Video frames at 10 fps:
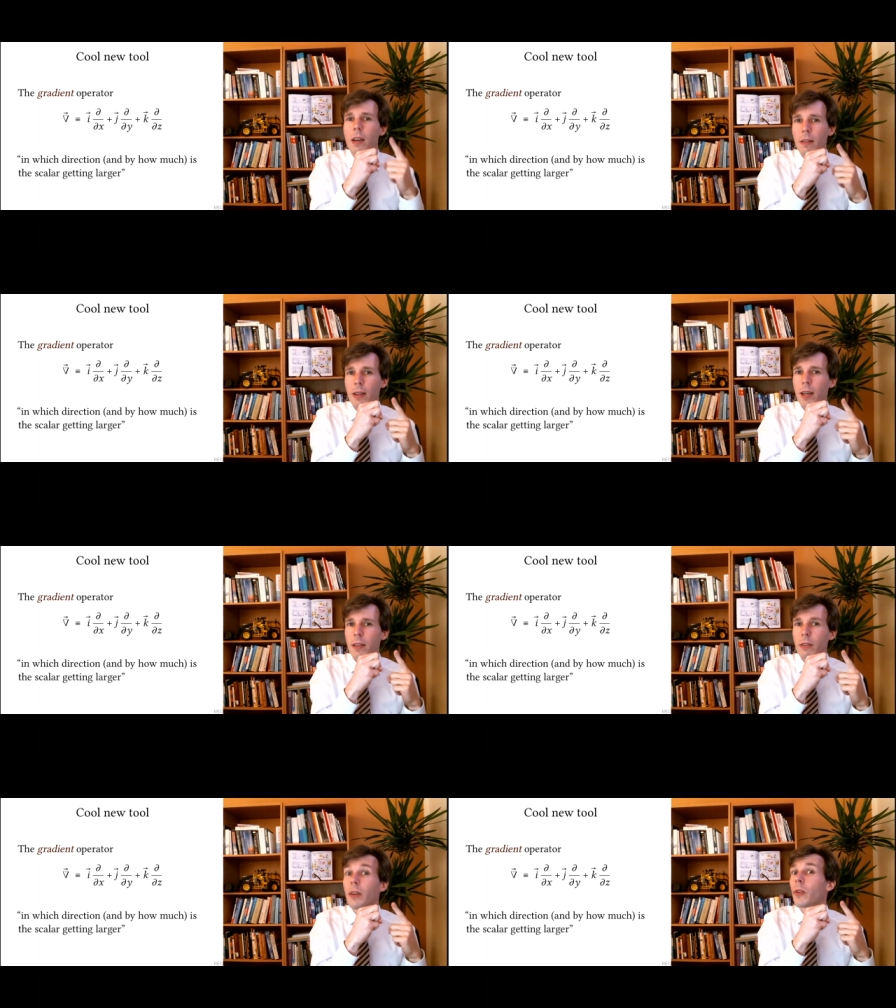
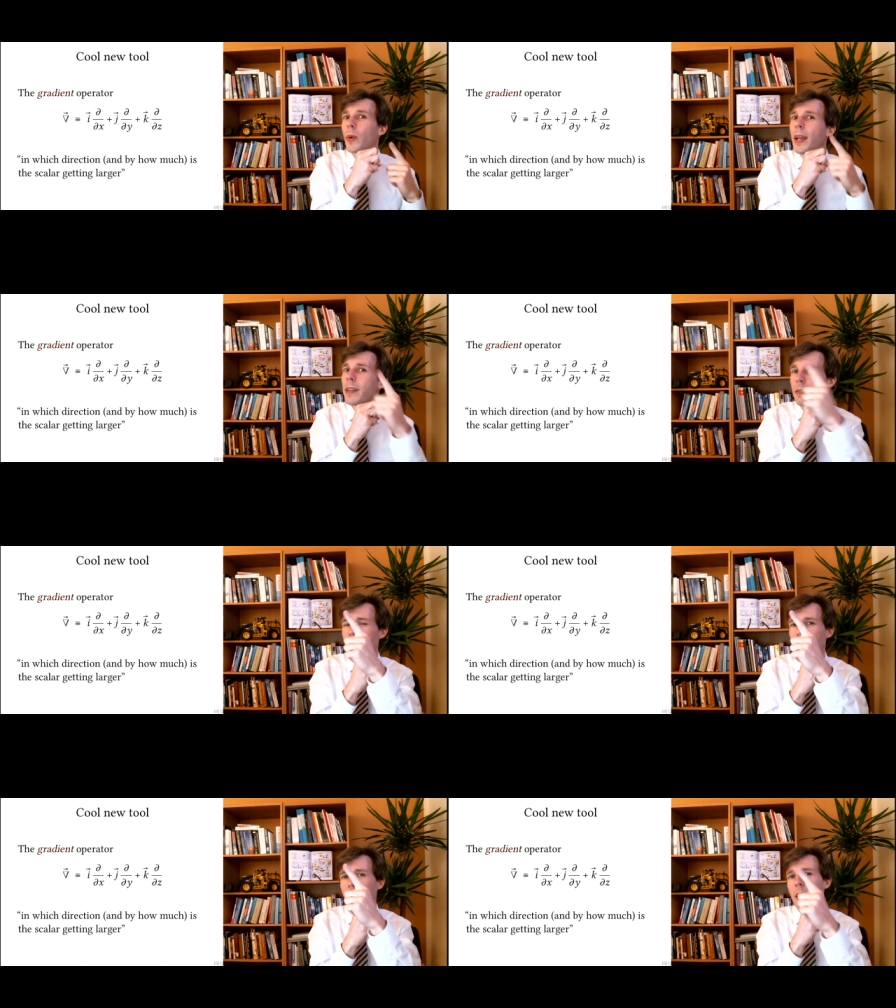then the
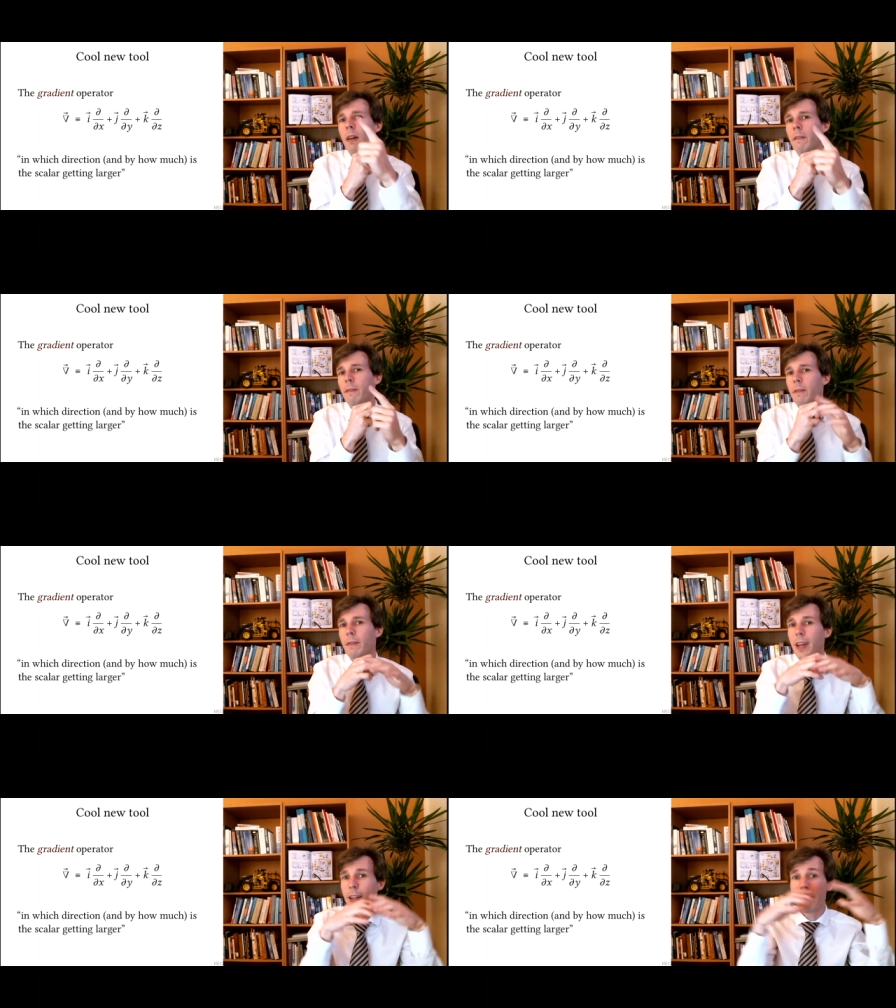gradient of
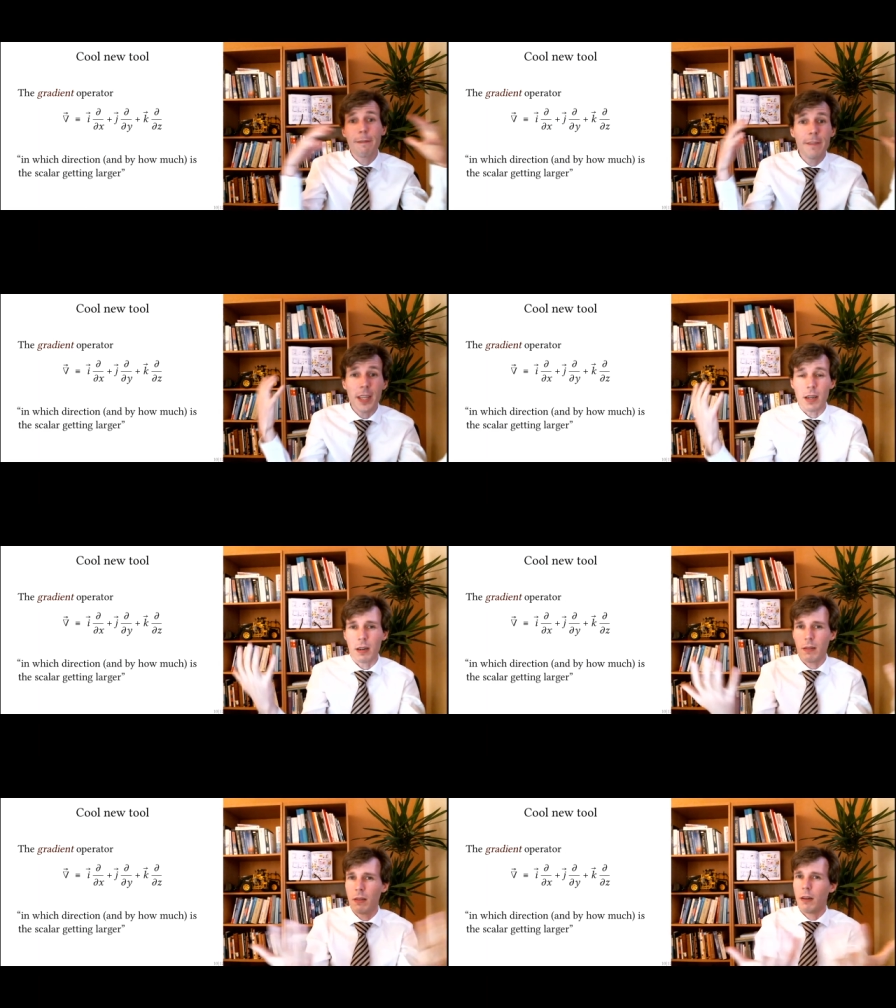that
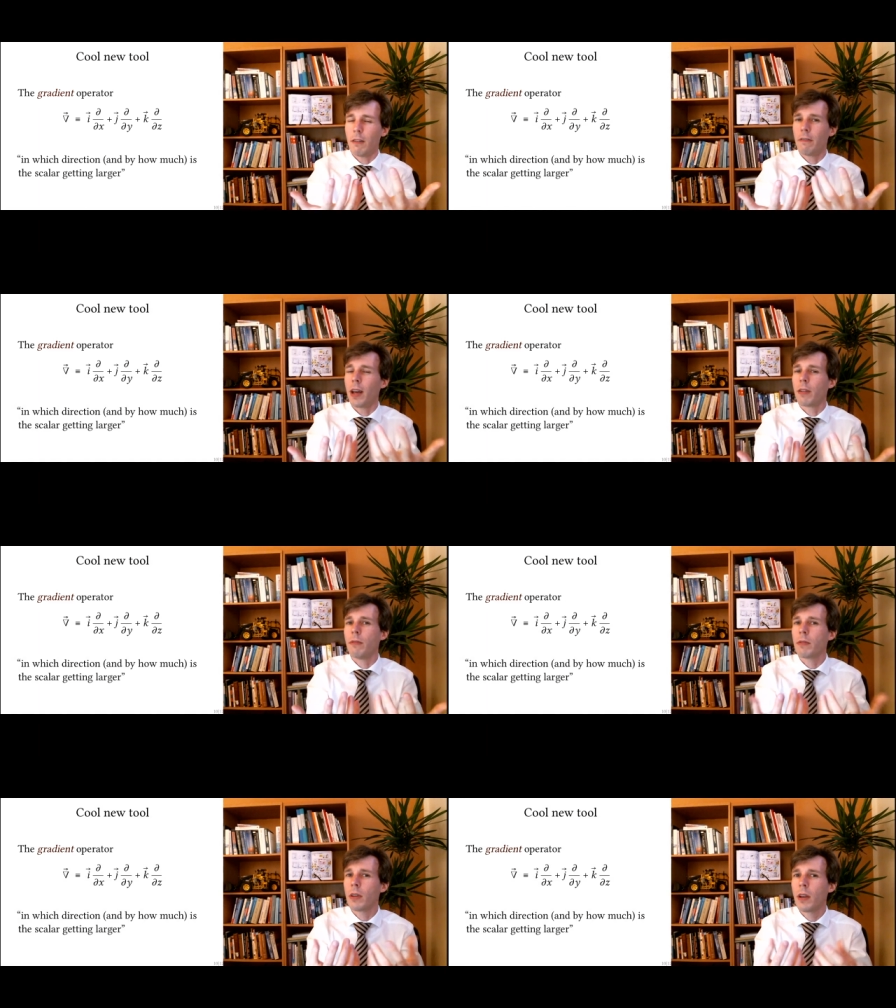field of values